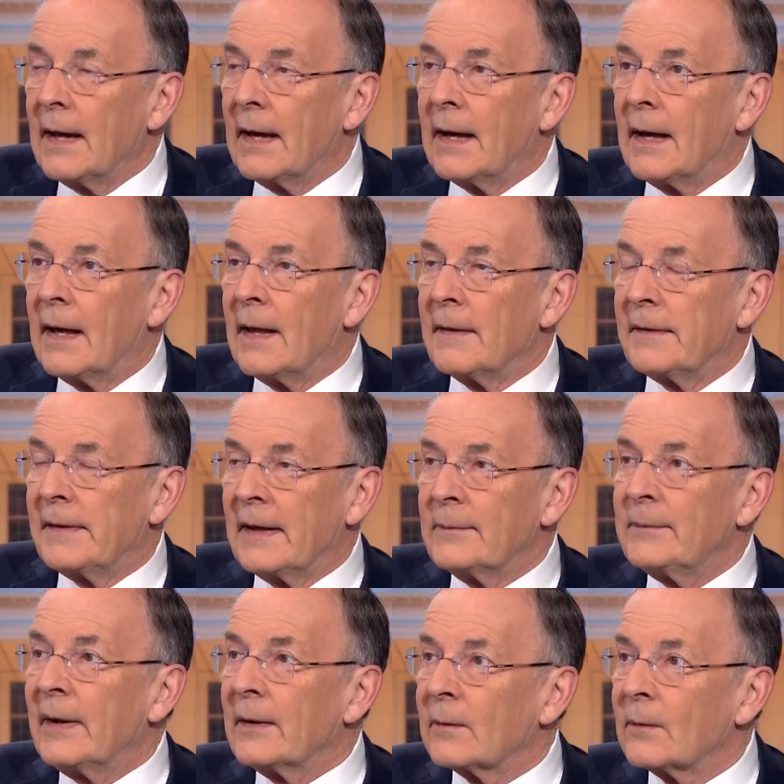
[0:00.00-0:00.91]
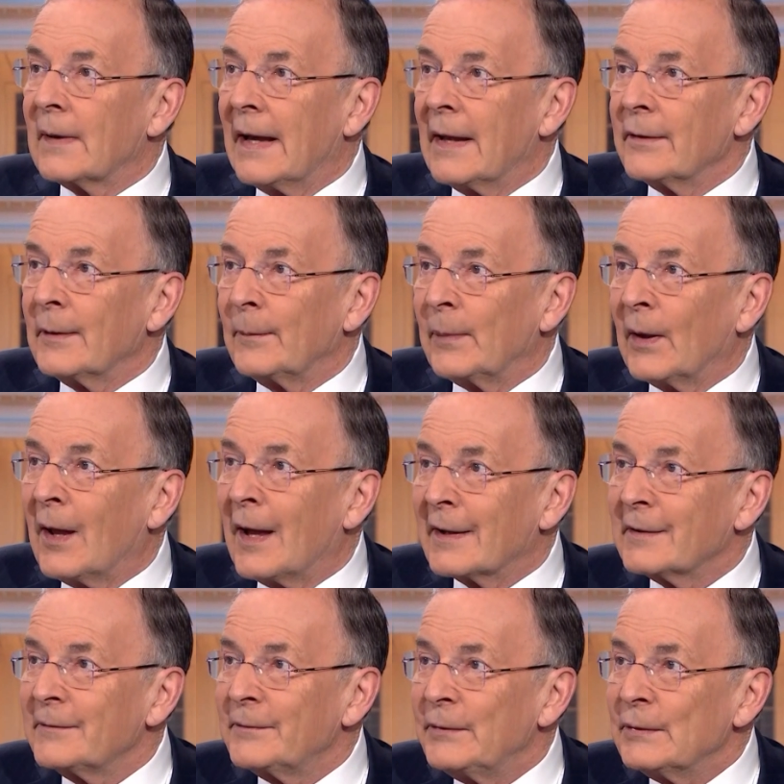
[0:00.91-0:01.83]
Uh, they'd been around the
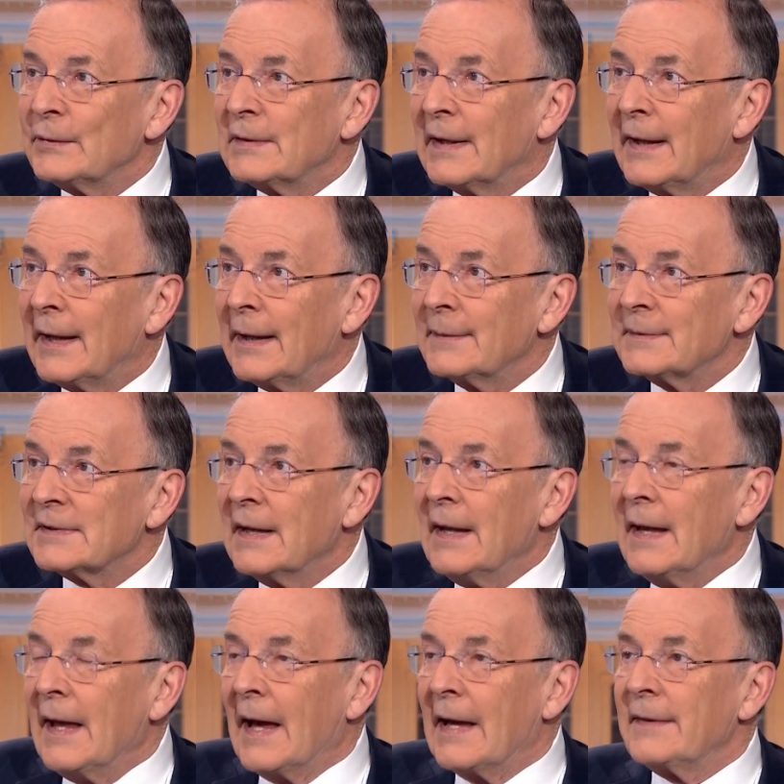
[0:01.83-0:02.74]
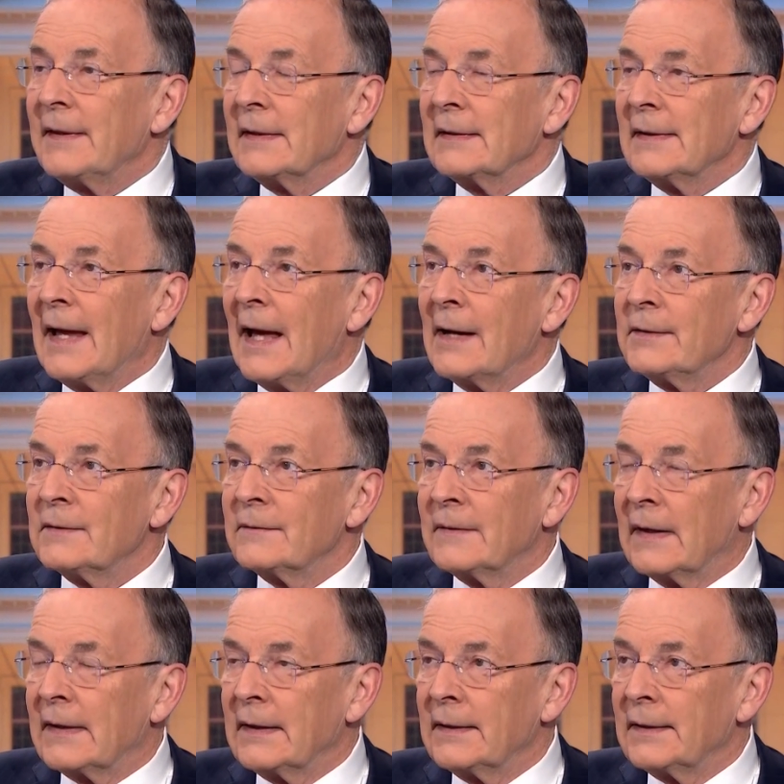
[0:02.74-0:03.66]
block a few times. I think now you've
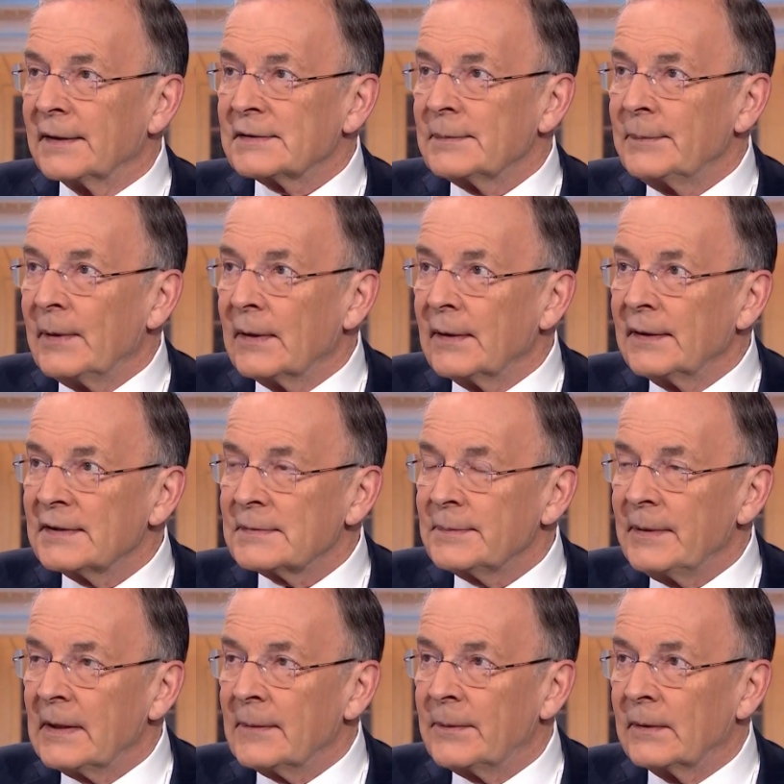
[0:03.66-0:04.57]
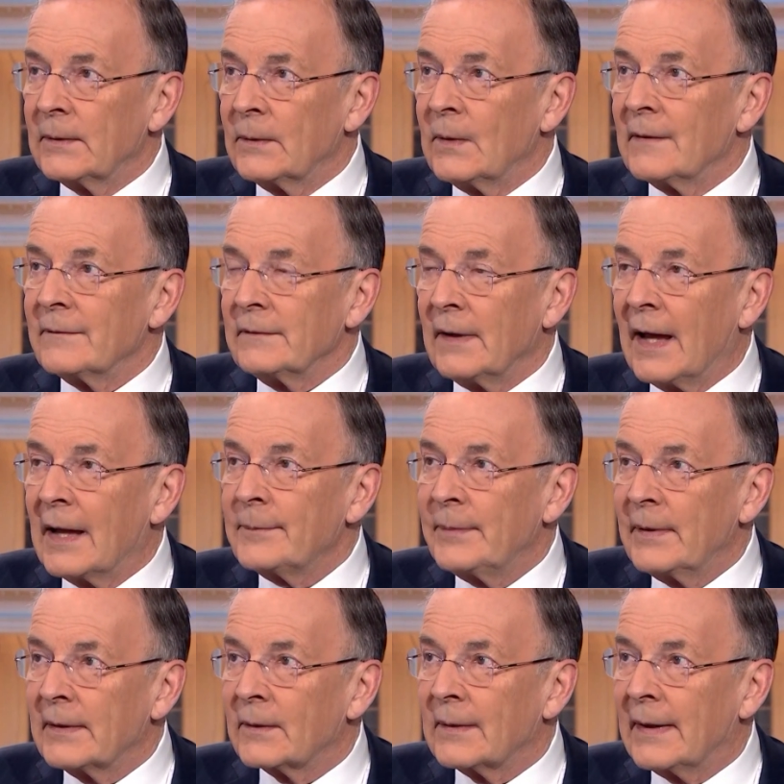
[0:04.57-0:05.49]
got inexperienced people who have
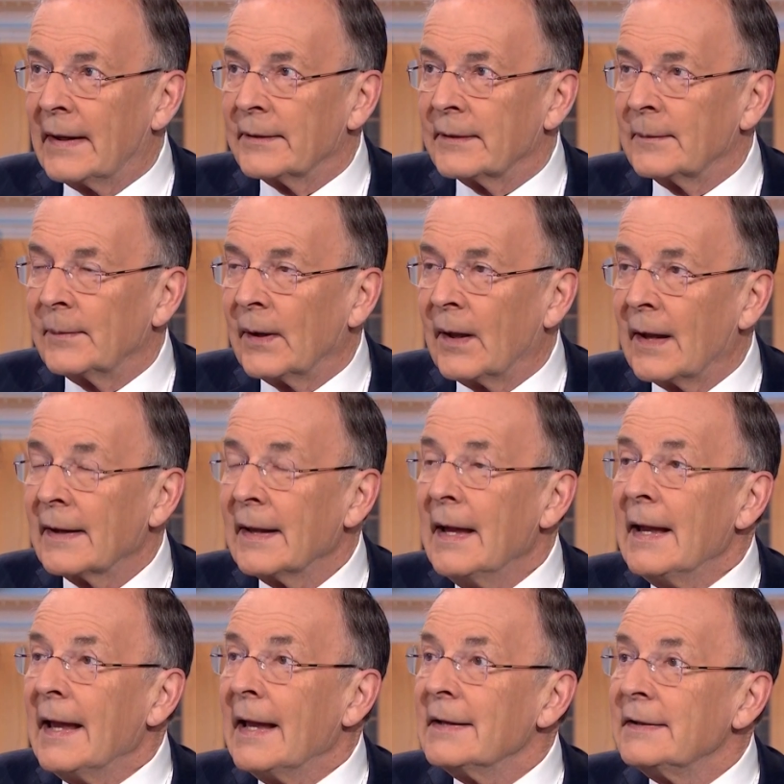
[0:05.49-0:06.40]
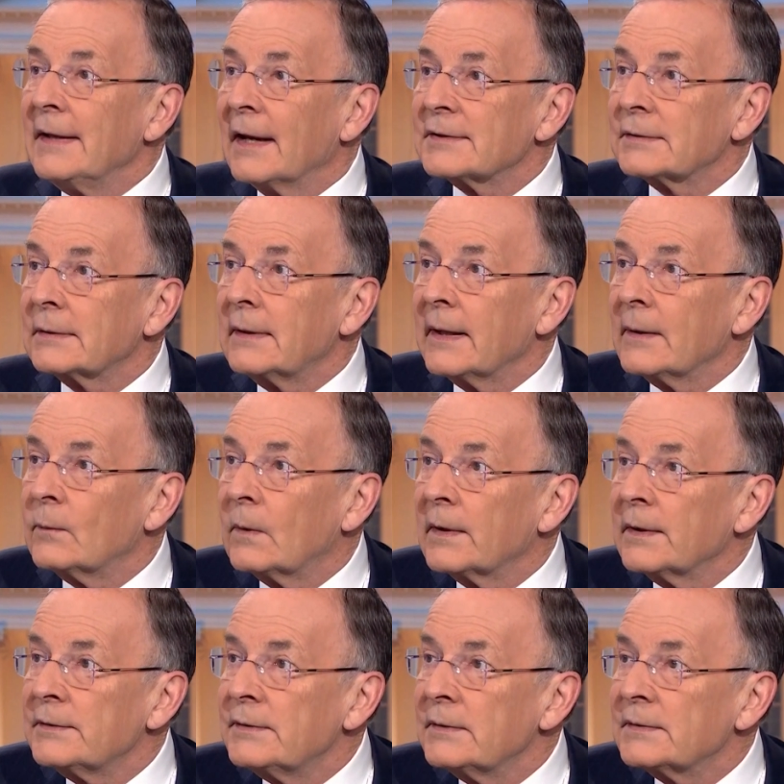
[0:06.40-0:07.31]
not been around the block. And yesterday,
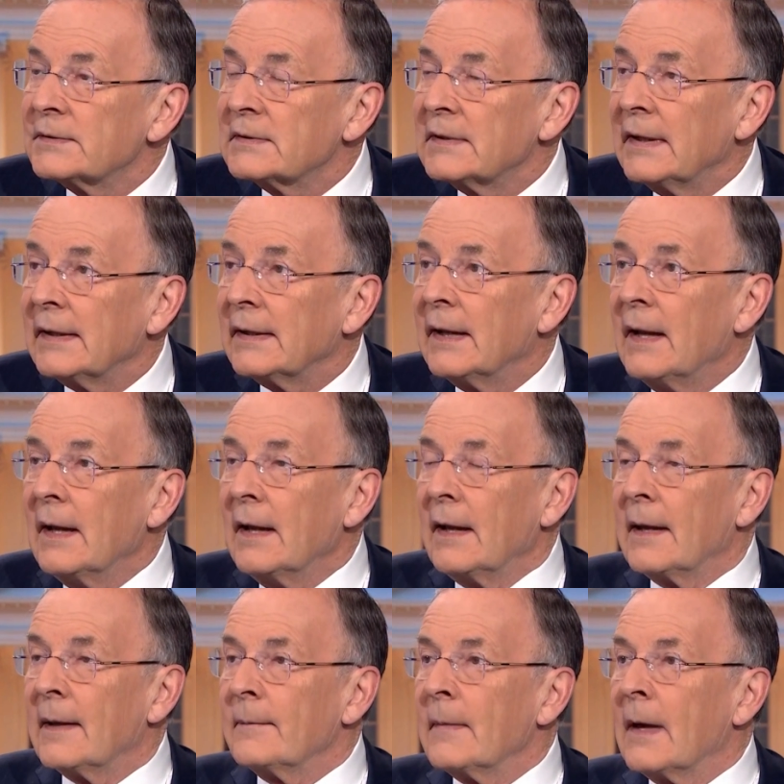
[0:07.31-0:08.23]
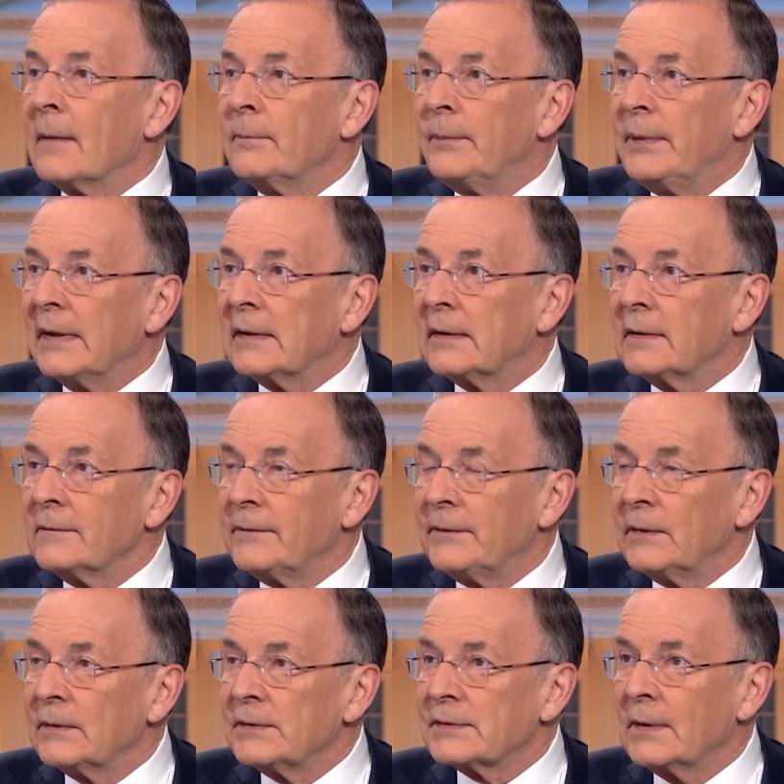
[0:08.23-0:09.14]
what did you see? A, a big
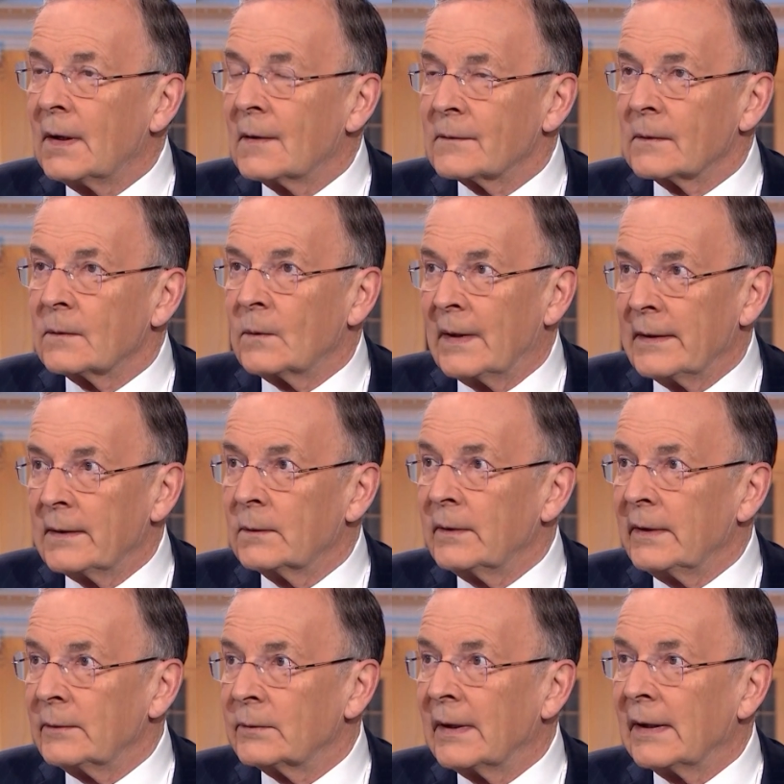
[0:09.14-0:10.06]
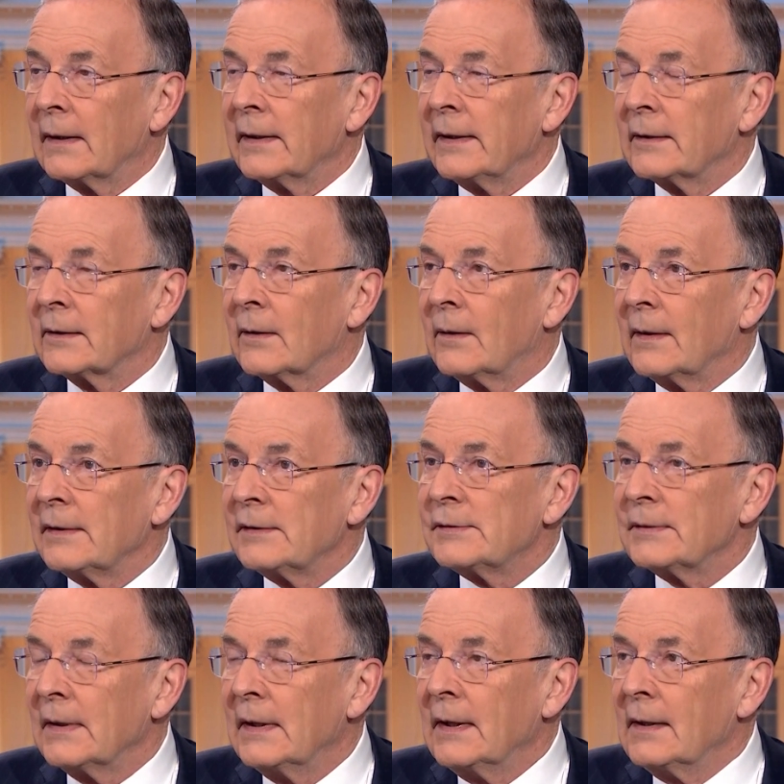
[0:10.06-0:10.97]
confusion over whether we really are going
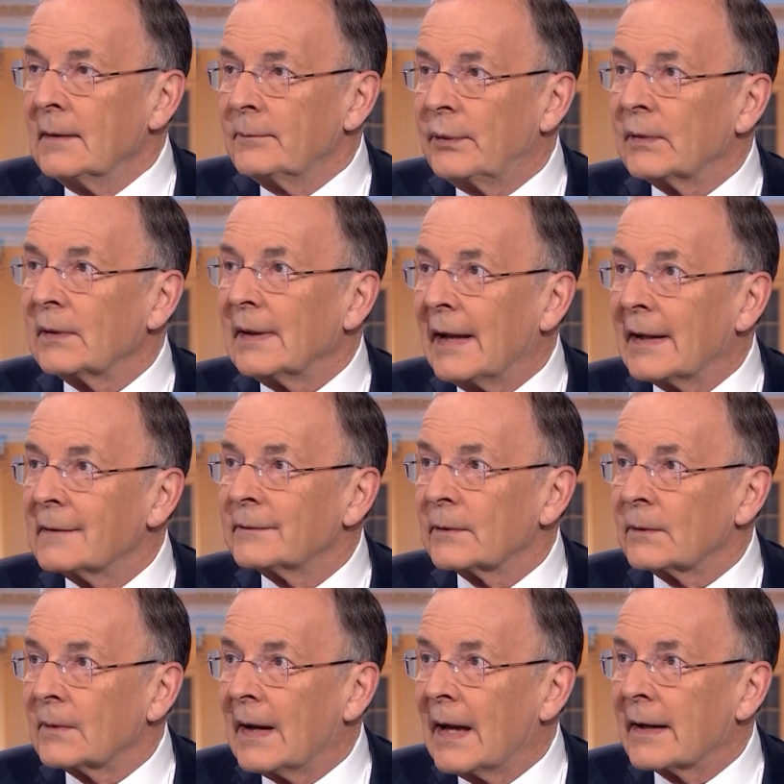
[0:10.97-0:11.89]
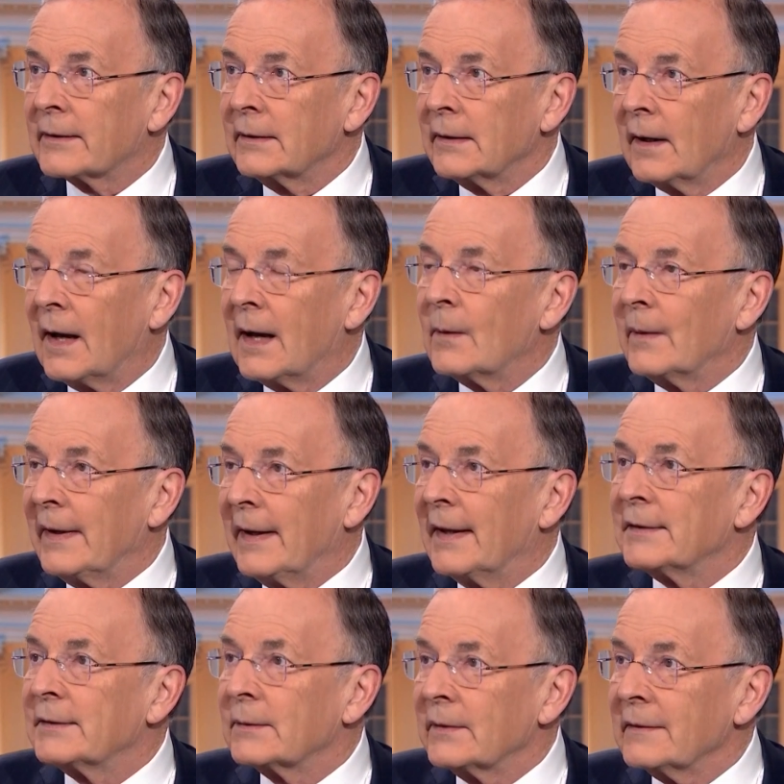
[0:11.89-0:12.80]
to pull out of Iraq or not. We
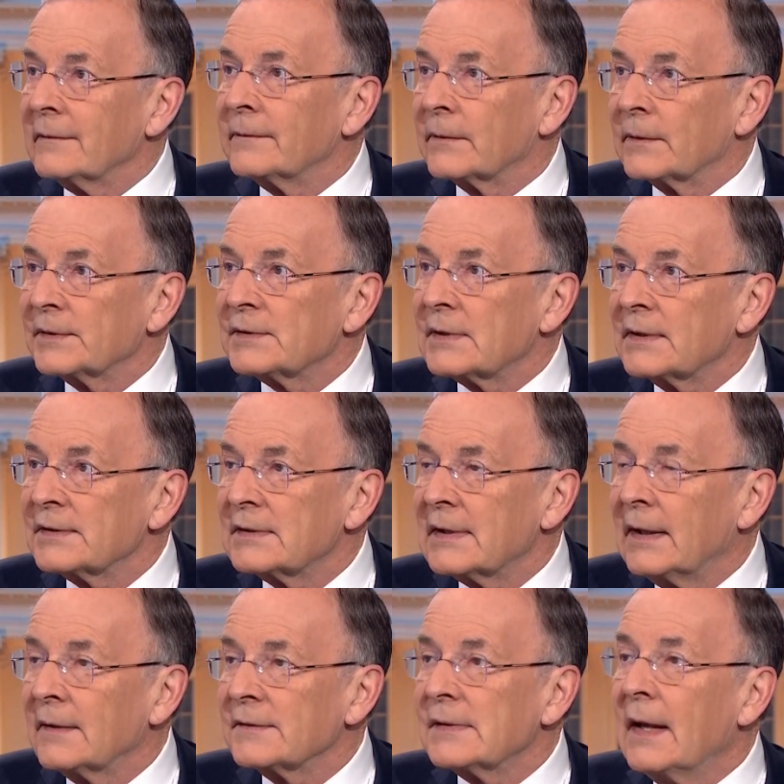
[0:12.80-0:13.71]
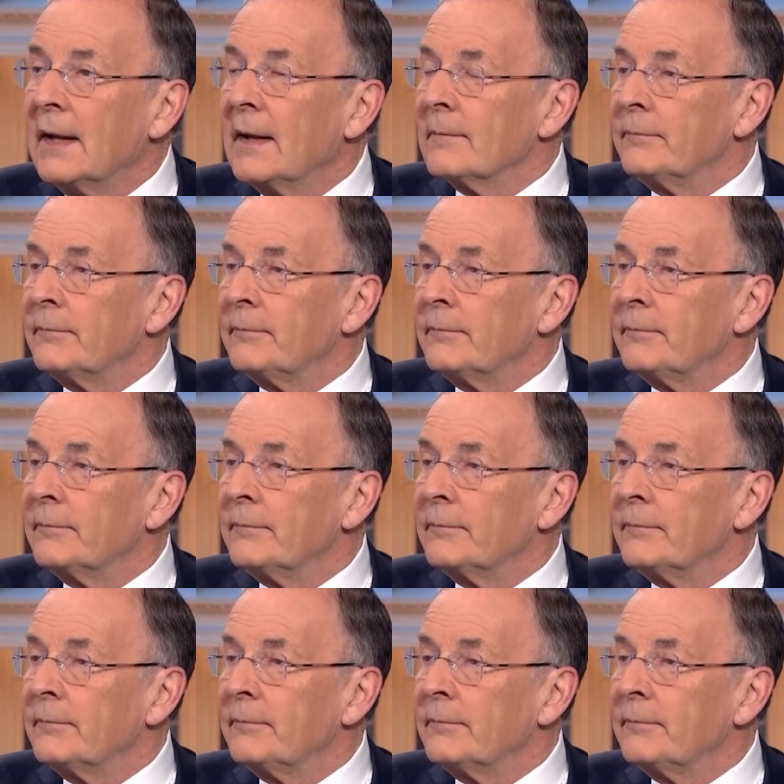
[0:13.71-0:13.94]
had to reverse ourselves.